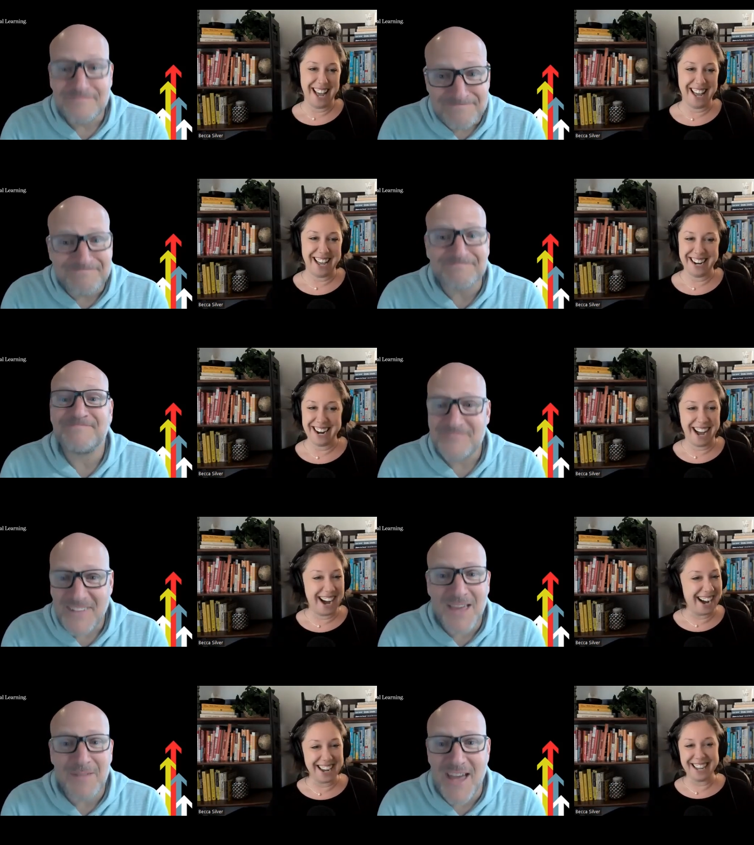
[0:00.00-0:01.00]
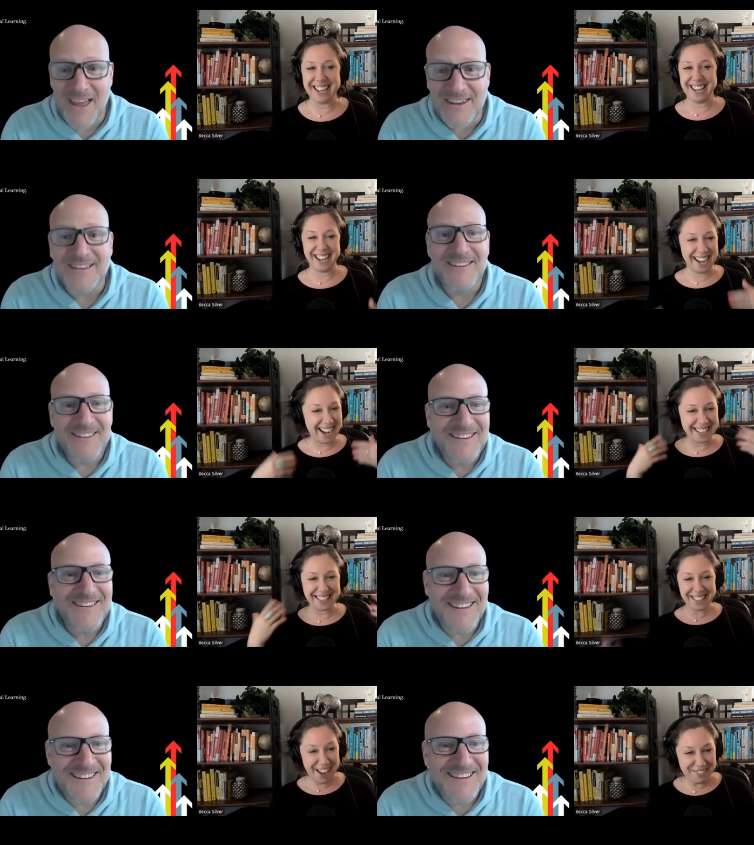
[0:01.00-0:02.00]
Speaker 1: And Amen. I, I
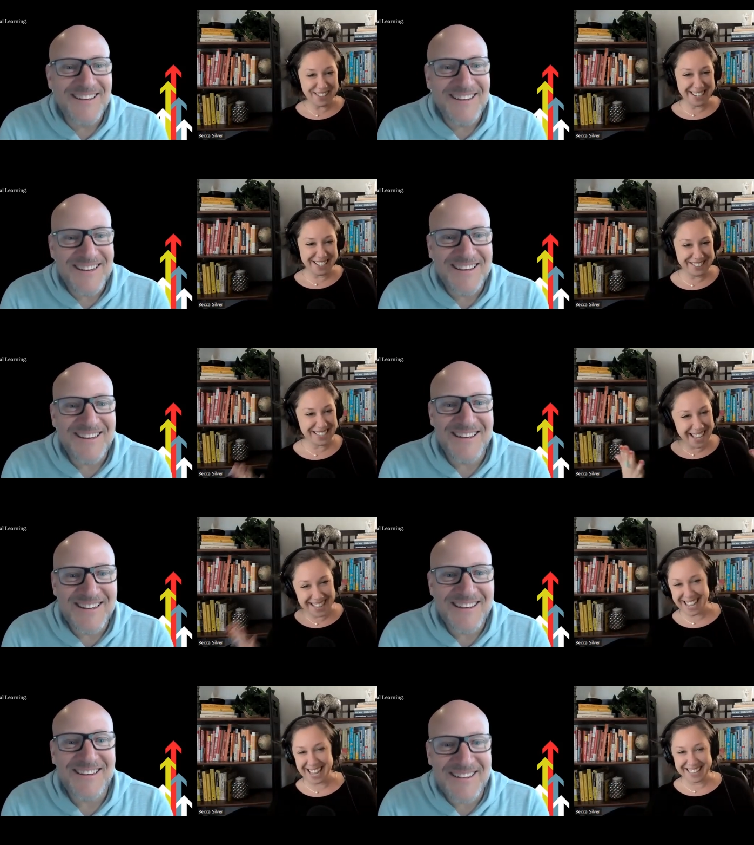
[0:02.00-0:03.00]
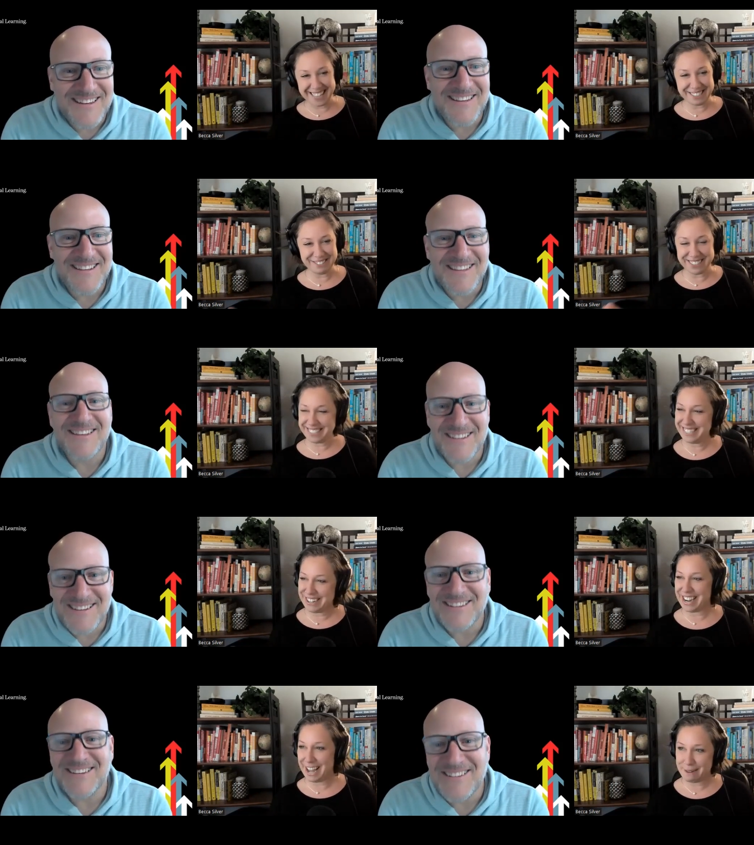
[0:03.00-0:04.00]
love that you said that. That's really
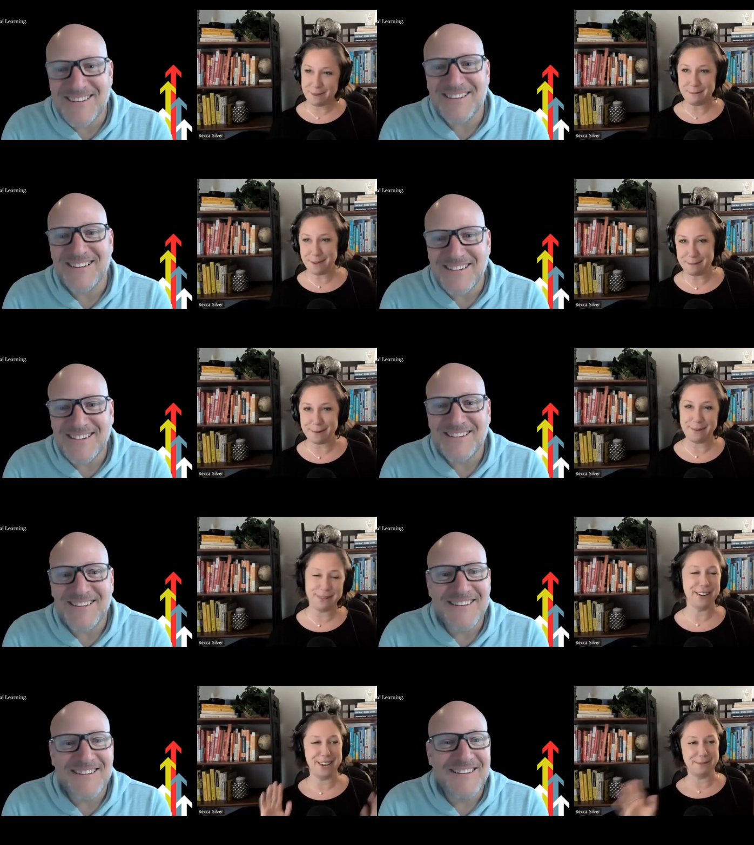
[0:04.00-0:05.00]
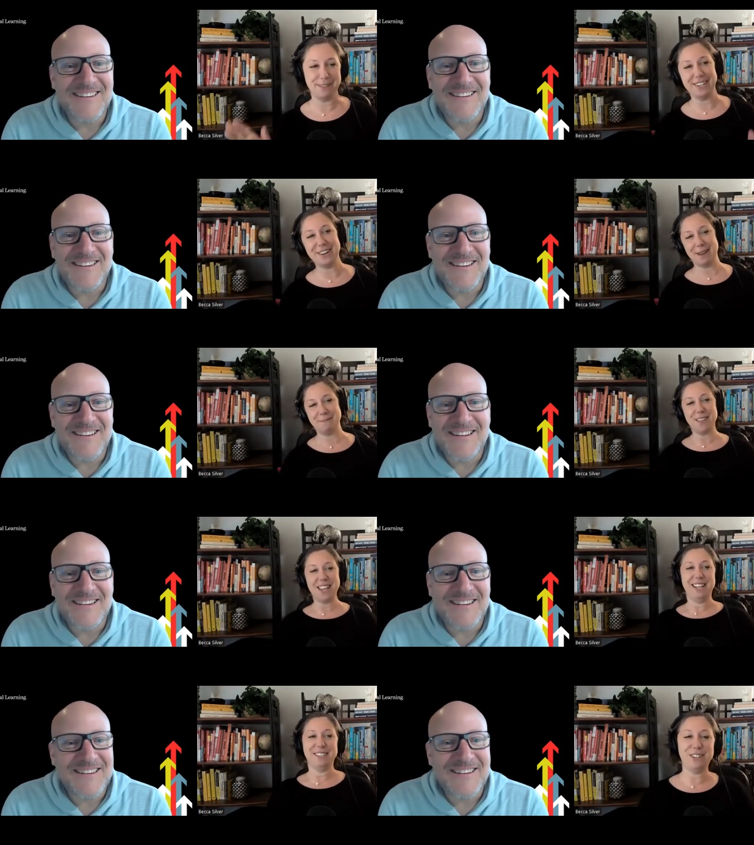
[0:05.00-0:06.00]
great. Helping people be great humans. Okay,
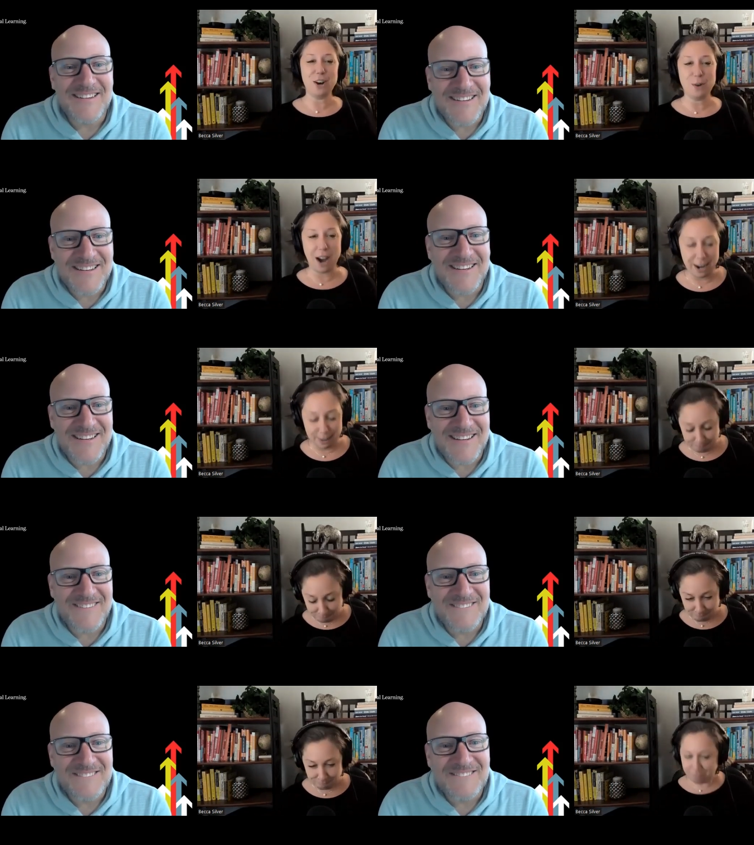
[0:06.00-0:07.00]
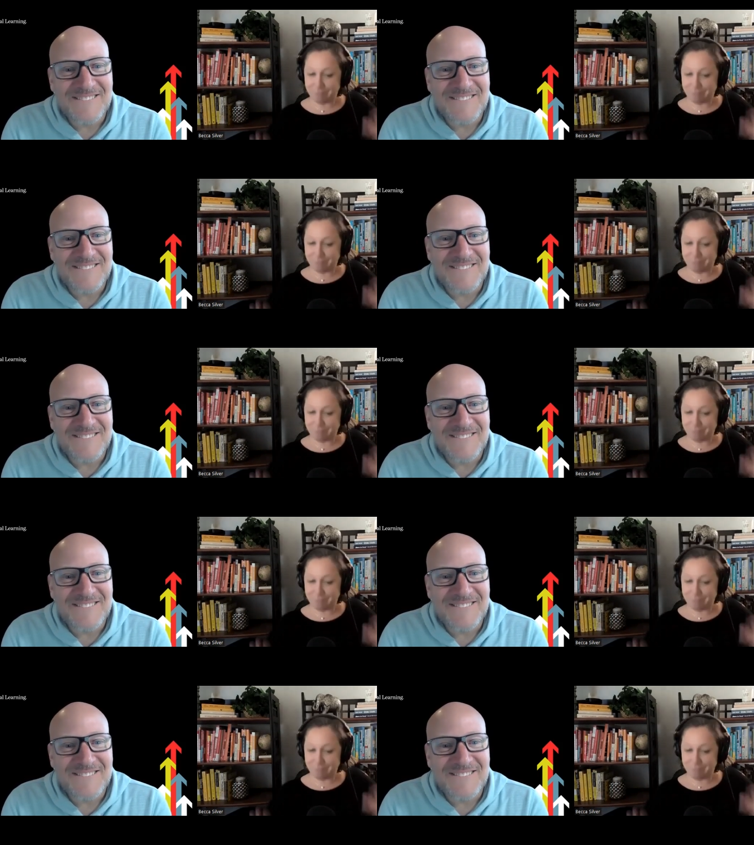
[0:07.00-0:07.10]
so um,